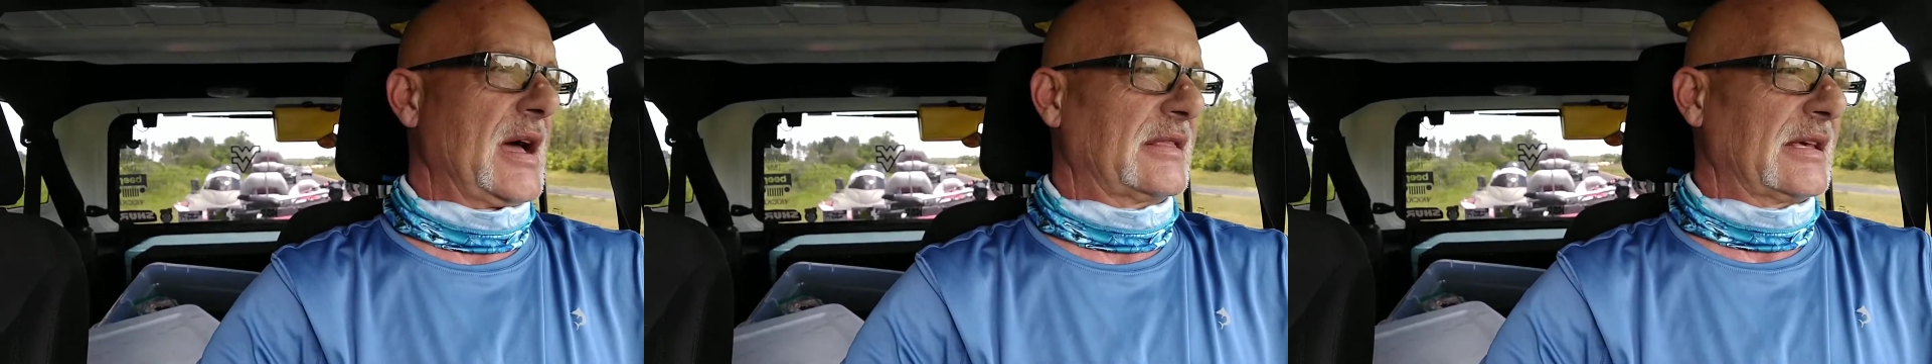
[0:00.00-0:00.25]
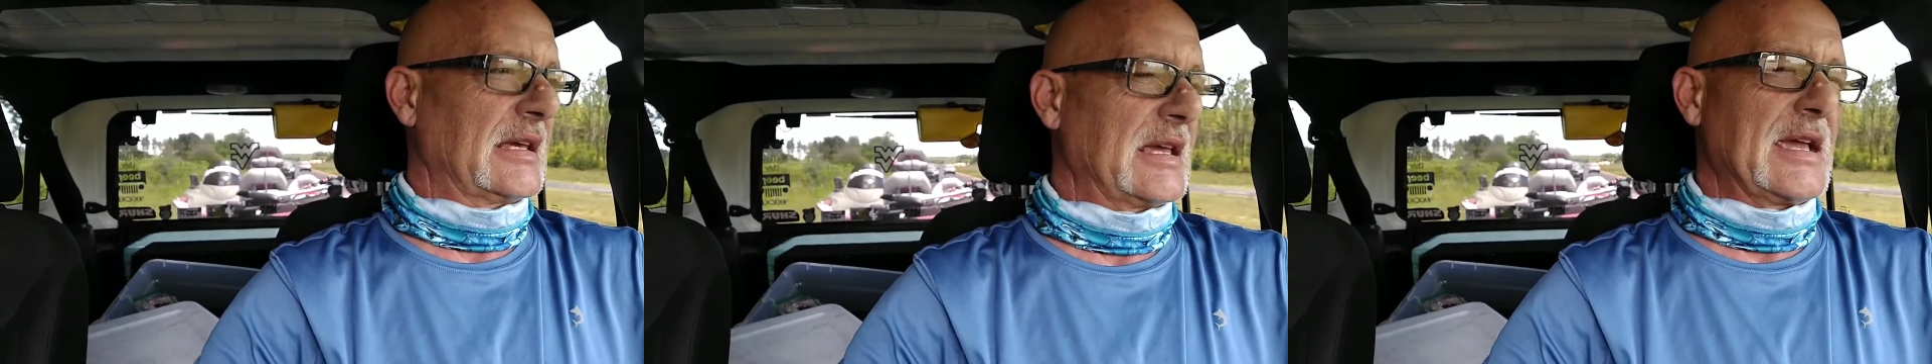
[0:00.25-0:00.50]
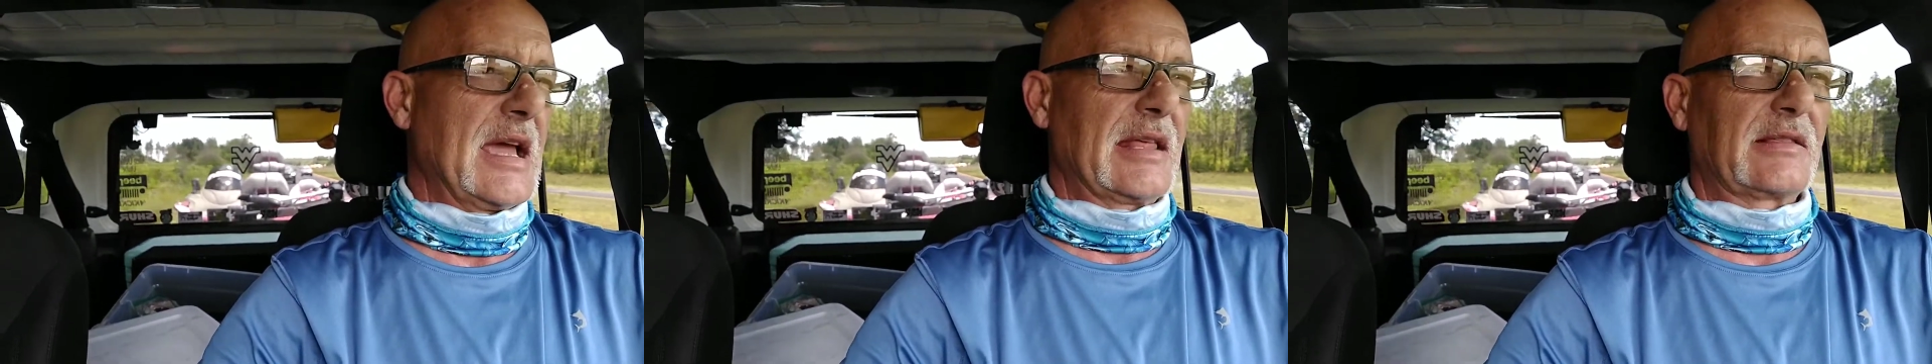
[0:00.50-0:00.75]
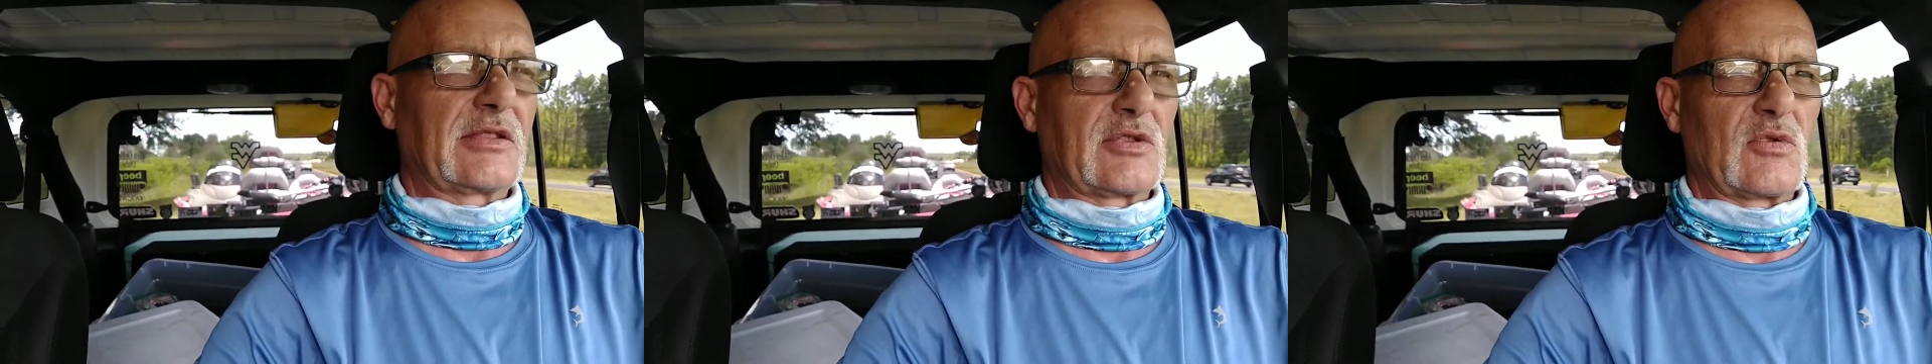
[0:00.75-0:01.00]
think he
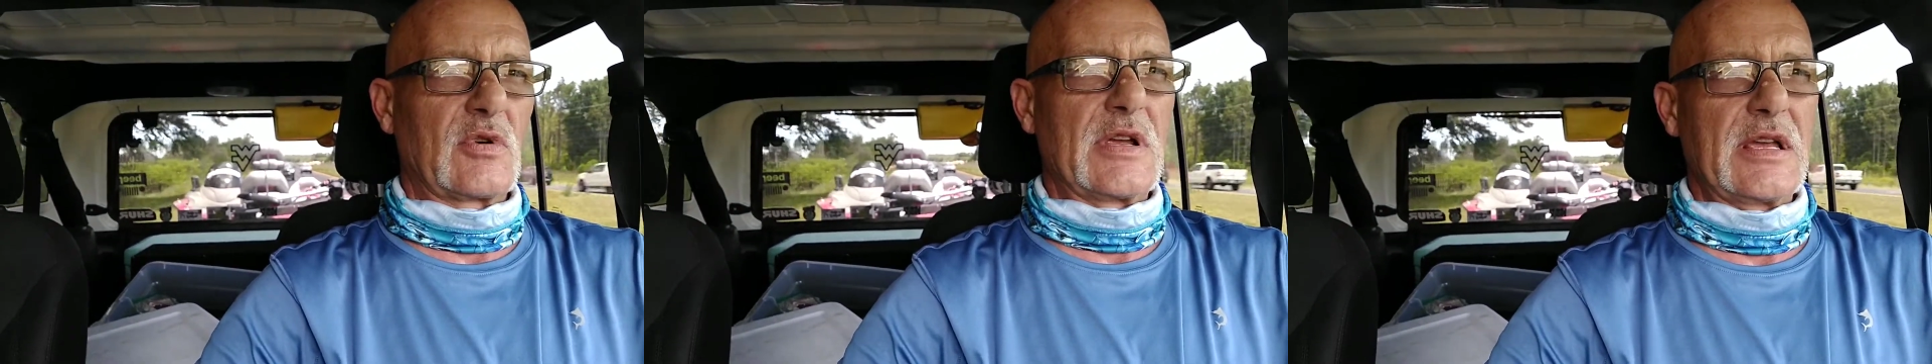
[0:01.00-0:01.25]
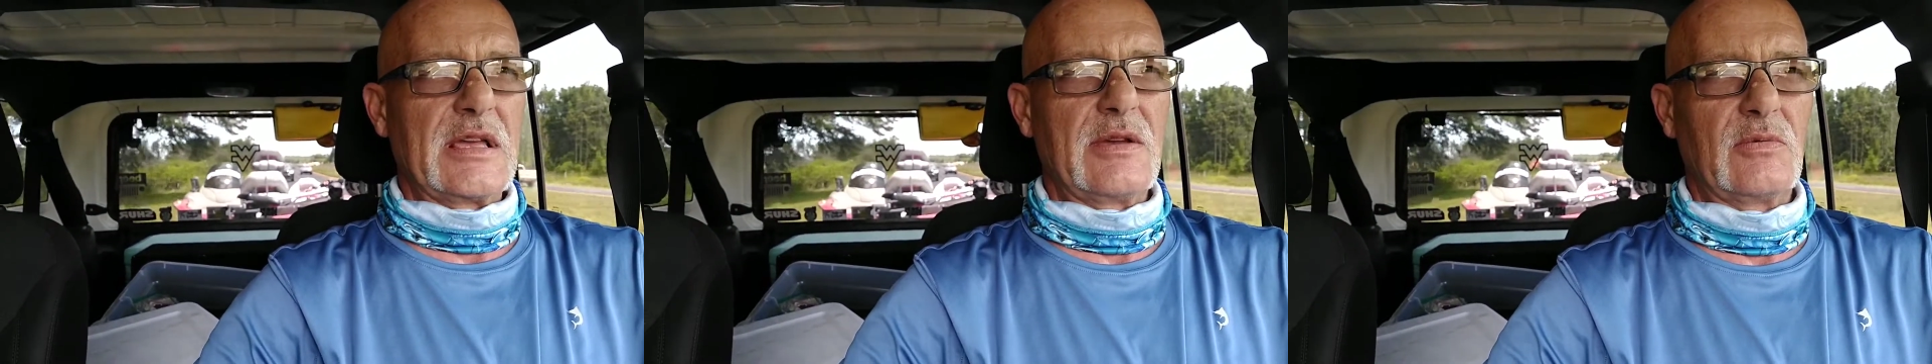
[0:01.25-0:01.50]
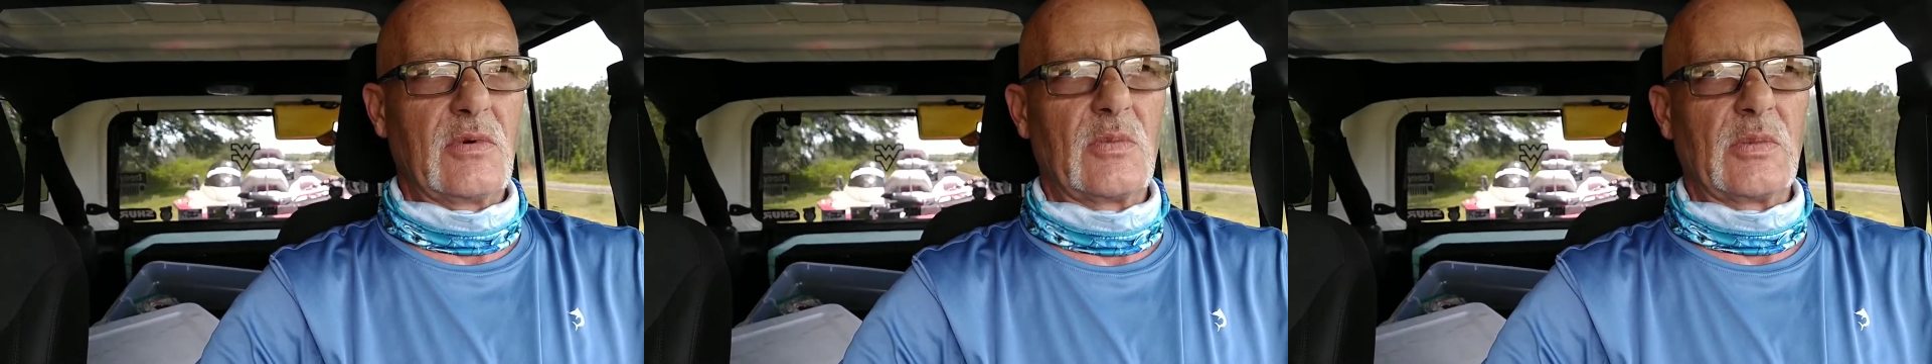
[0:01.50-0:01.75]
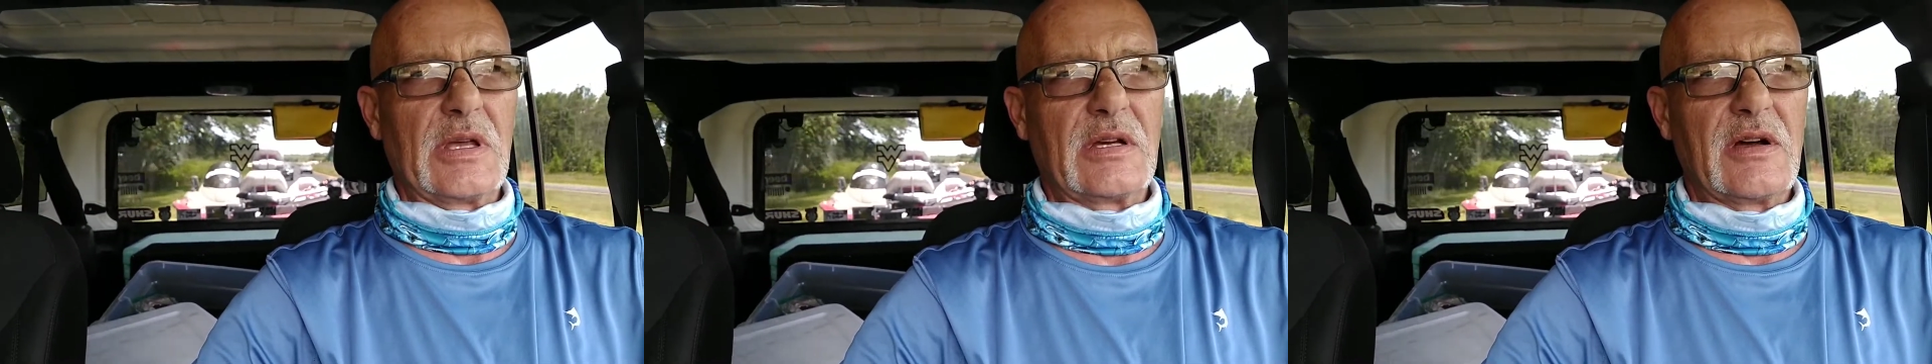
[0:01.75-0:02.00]
had three
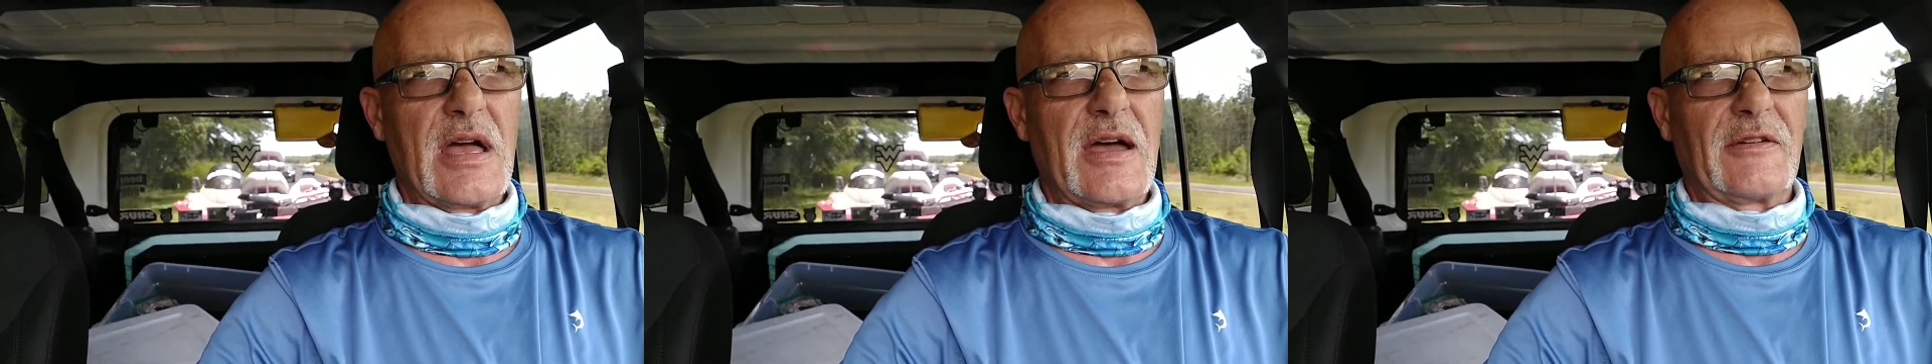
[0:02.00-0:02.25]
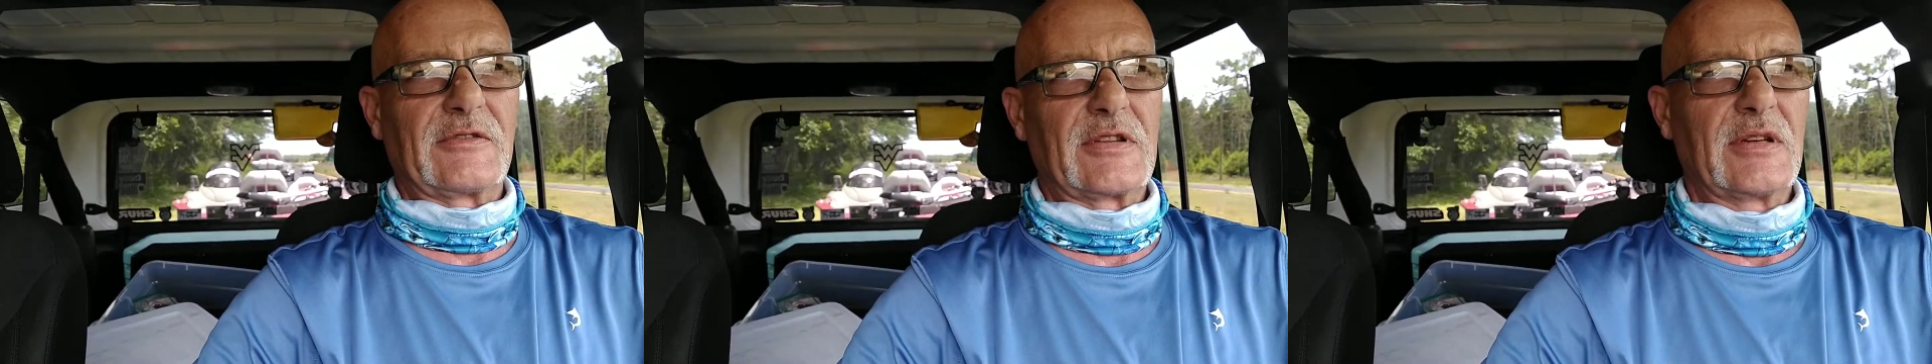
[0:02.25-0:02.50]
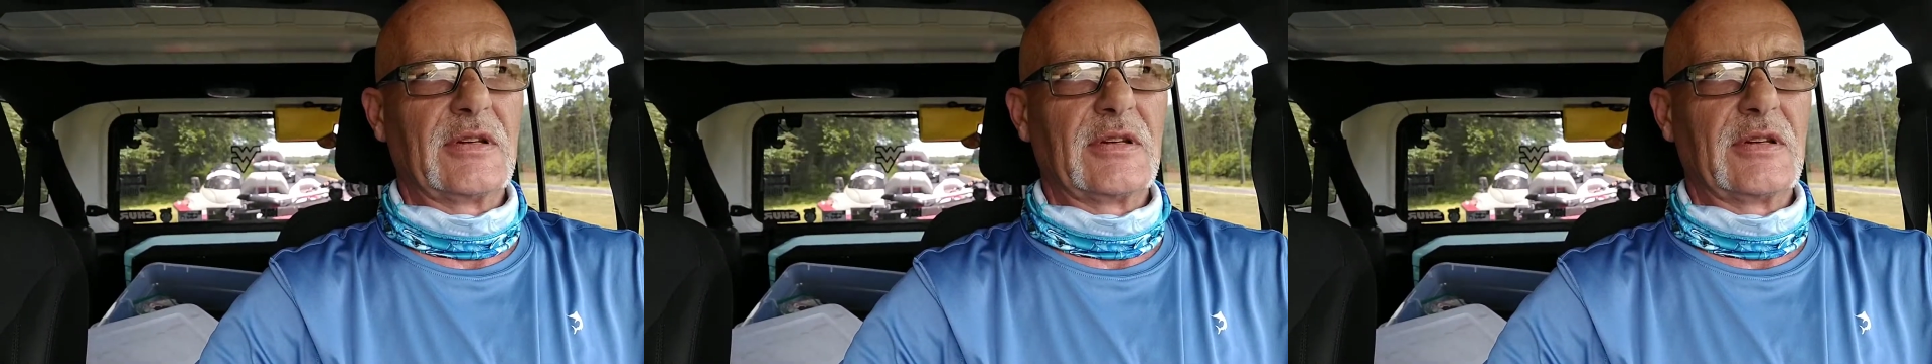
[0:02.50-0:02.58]
when we left.